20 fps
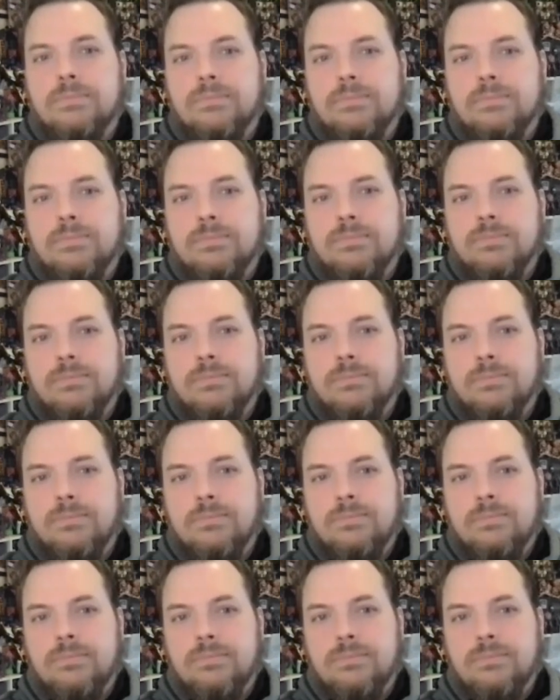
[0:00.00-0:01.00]

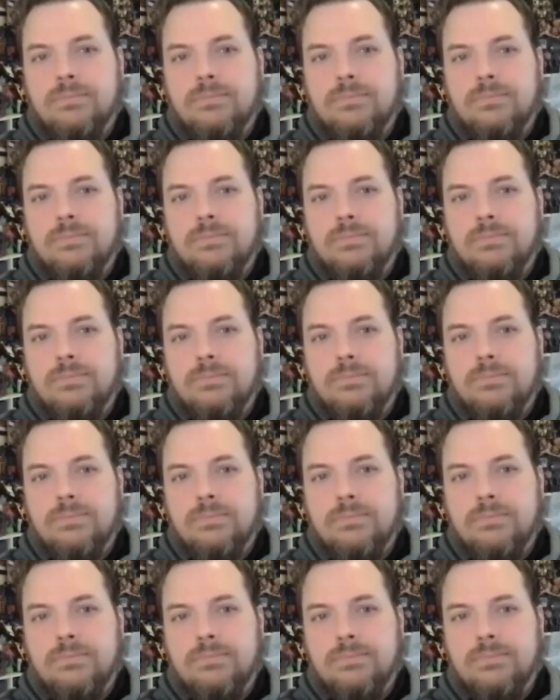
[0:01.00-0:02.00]

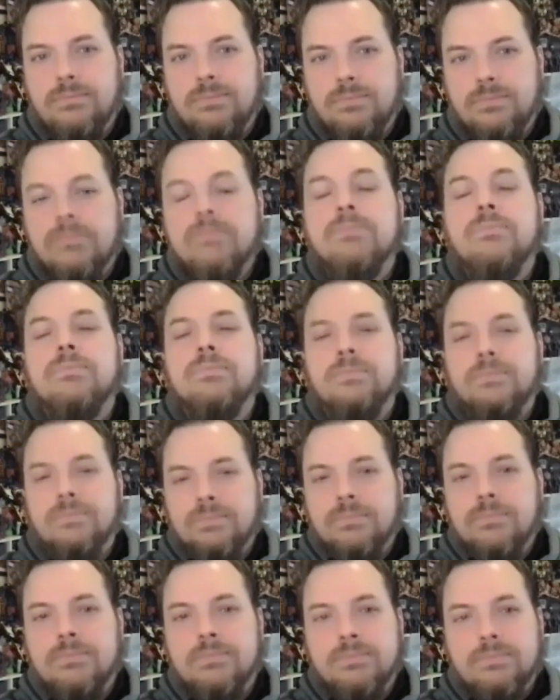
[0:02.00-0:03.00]

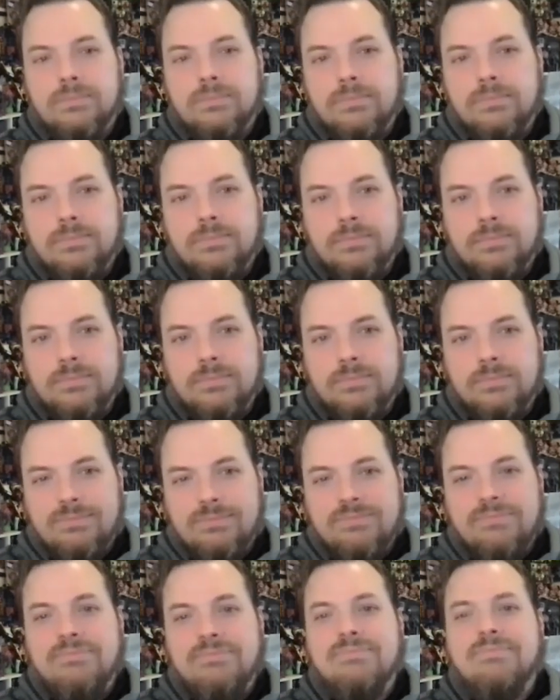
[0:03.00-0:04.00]

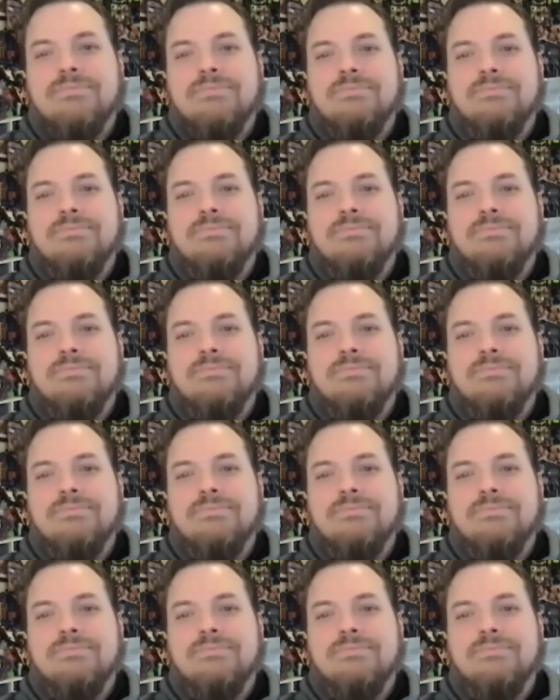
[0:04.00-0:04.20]
(not speaking)